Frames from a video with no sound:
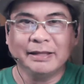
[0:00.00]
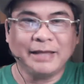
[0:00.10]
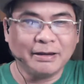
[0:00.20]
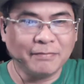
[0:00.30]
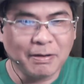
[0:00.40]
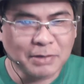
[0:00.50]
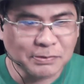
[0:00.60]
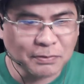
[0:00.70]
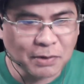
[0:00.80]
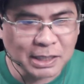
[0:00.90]
Thank you very much
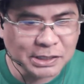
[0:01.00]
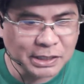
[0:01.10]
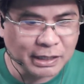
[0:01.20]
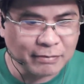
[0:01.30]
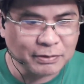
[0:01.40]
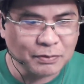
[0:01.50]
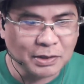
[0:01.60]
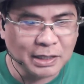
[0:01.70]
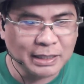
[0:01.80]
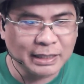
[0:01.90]
for watching,
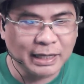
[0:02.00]
everyone,